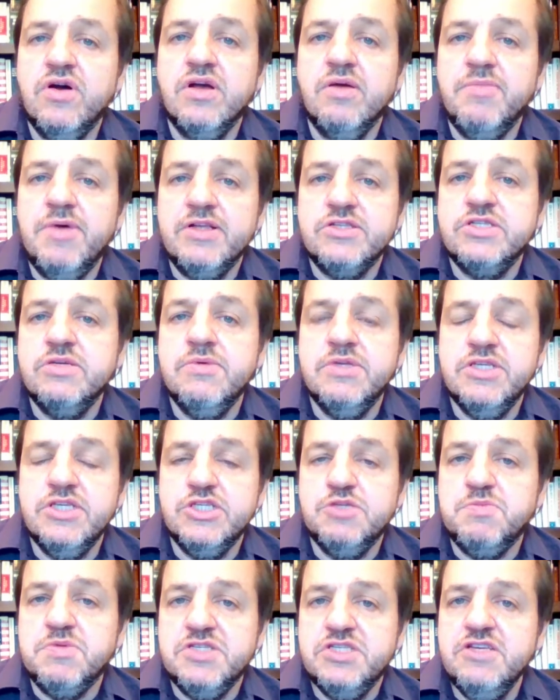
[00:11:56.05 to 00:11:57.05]
about some of these
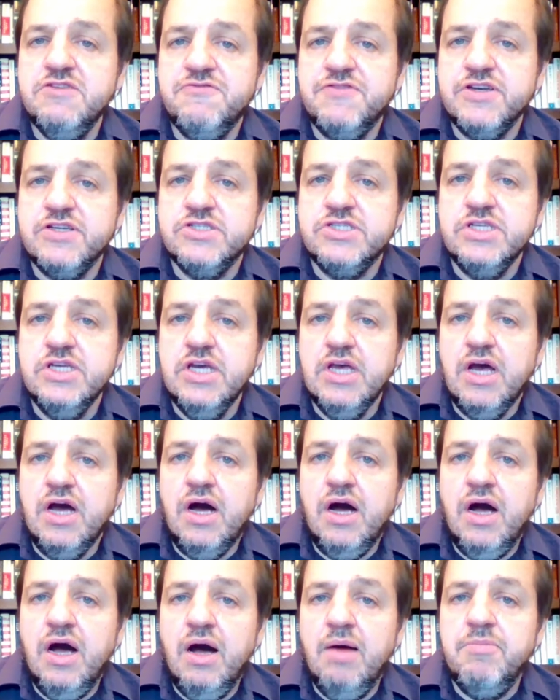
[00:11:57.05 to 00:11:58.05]
specifics,
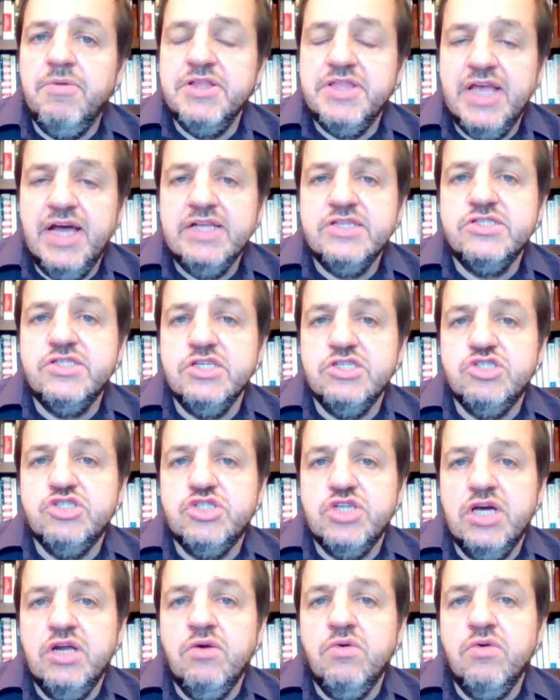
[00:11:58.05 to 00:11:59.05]
but that's the
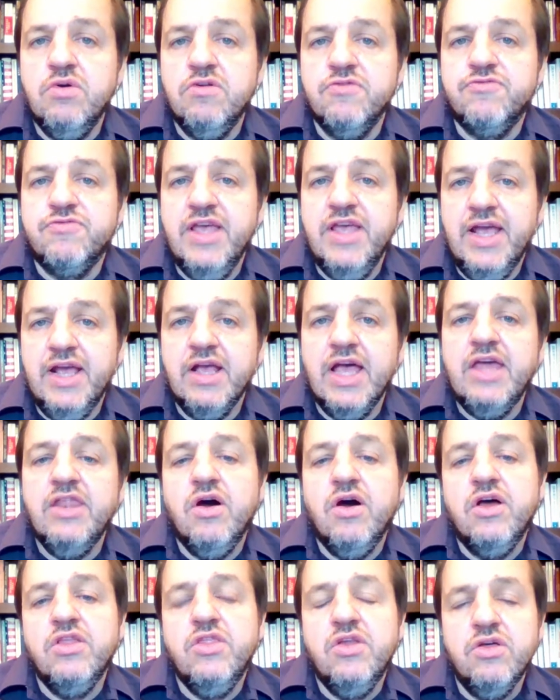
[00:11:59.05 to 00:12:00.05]
general thing. And
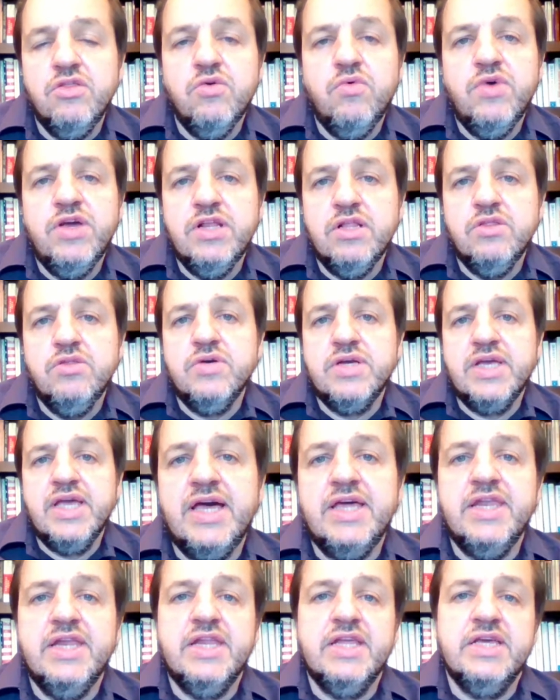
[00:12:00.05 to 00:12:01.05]
another way to look
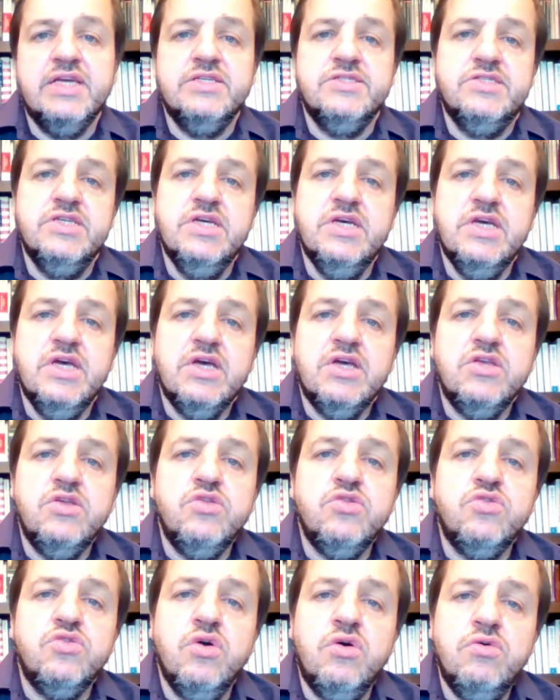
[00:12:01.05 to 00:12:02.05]
it is
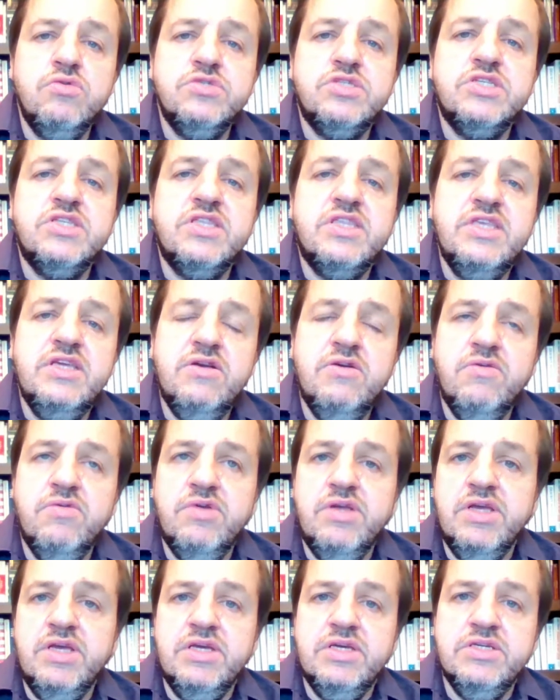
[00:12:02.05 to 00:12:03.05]
those
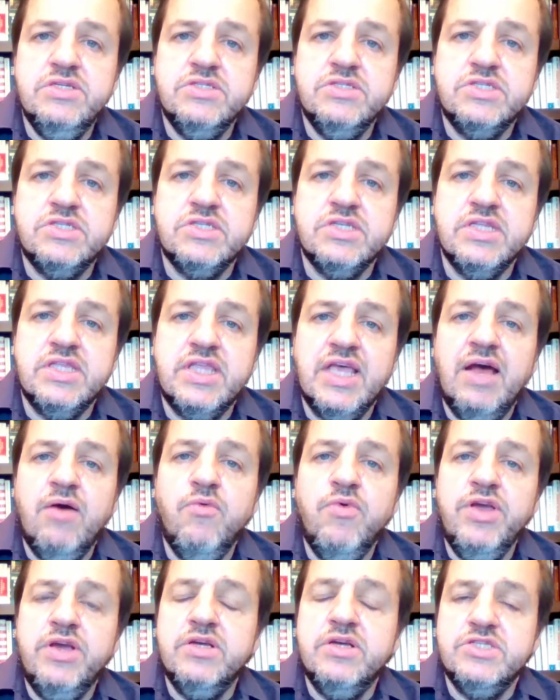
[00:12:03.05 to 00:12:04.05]
theories
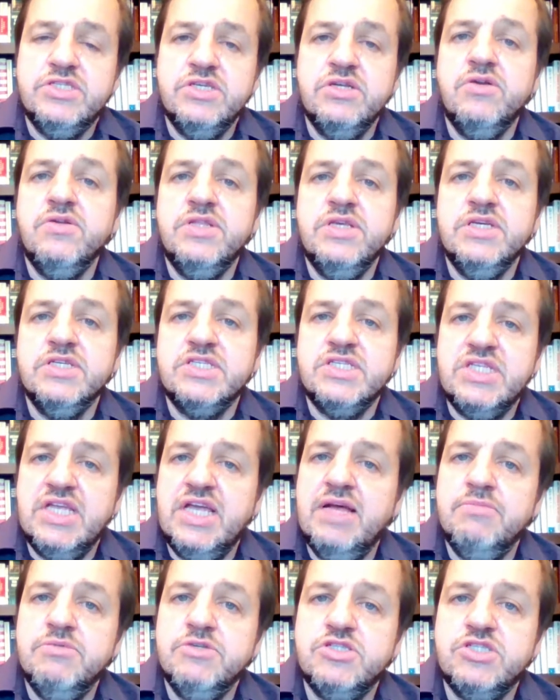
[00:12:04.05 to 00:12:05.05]
that we consider the
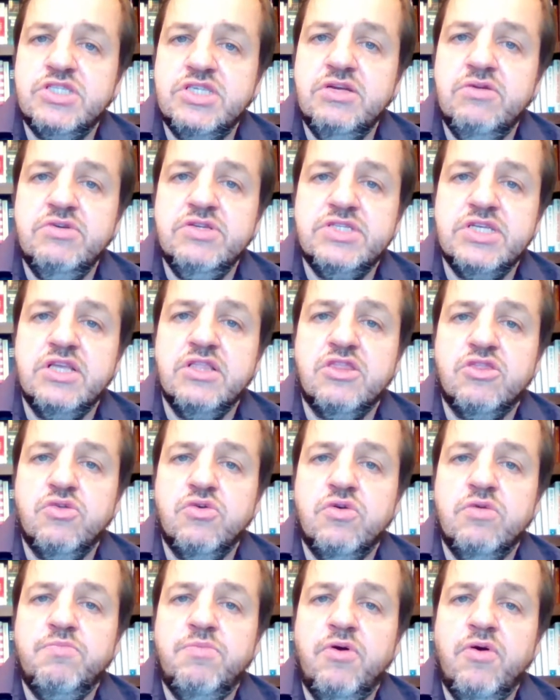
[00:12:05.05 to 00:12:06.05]
established theories on
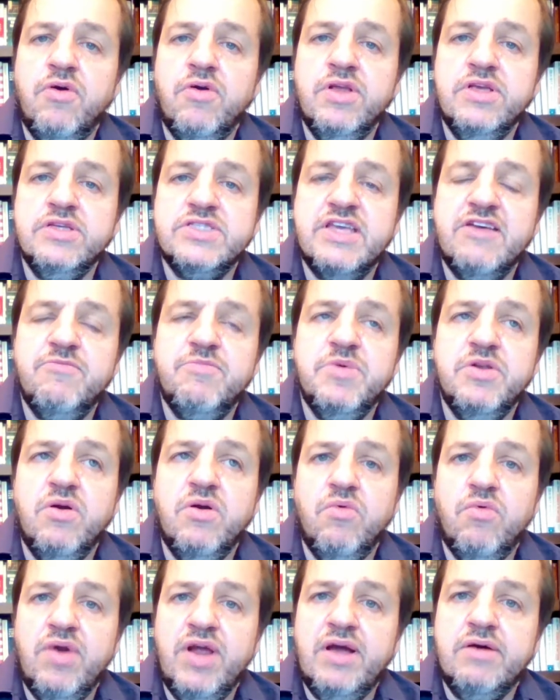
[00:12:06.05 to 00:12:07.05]
third parties have been
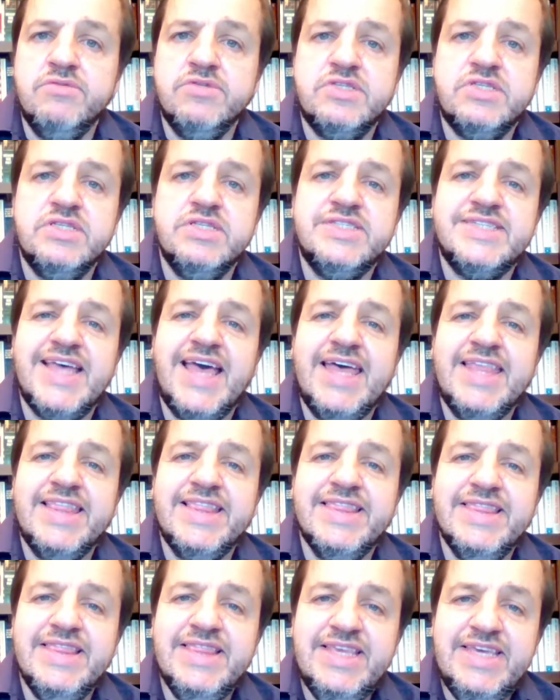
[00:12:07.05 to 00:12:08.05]
around since
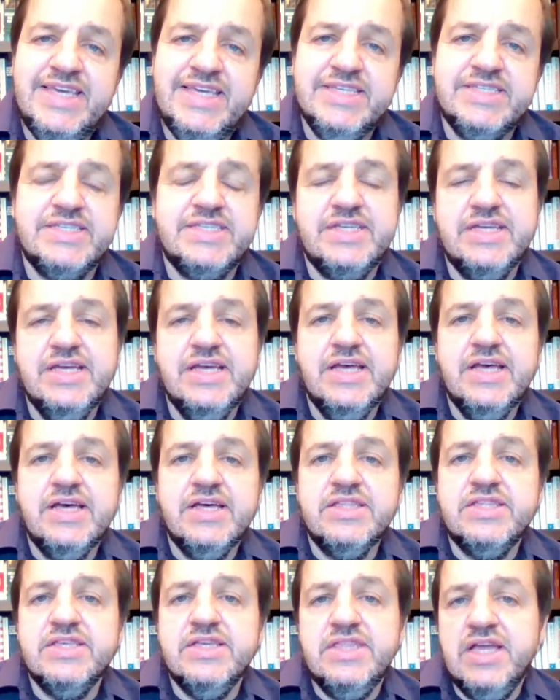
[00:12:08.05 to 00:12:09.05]
at least
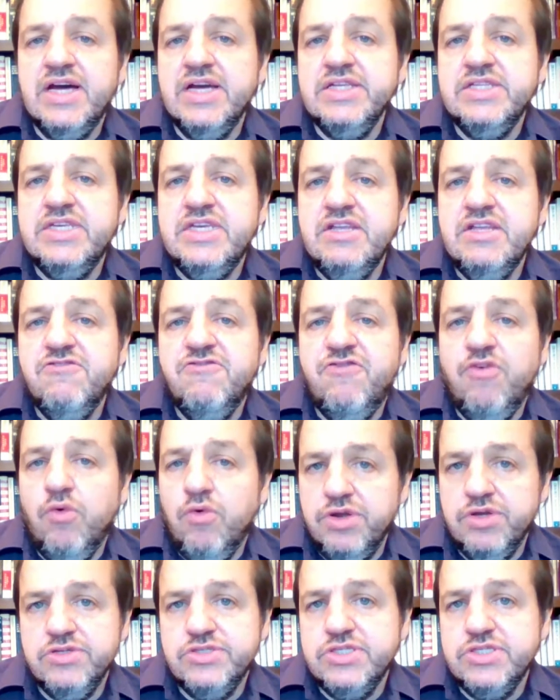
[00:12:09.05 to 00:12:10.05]
the
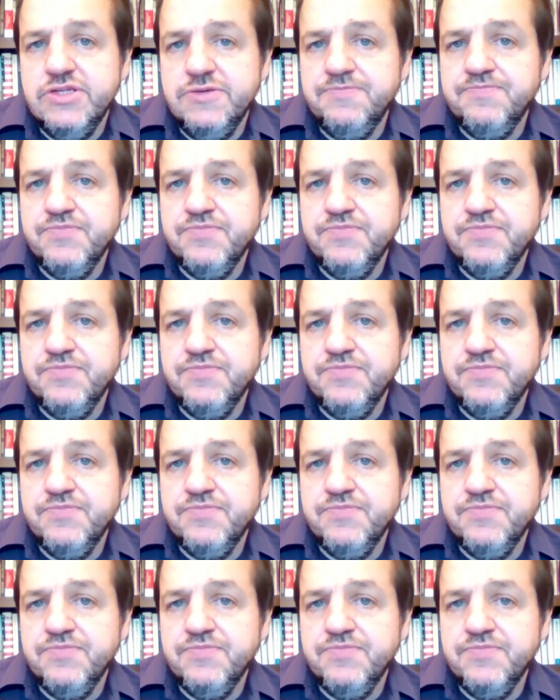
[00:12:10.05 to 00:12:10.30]
1940s,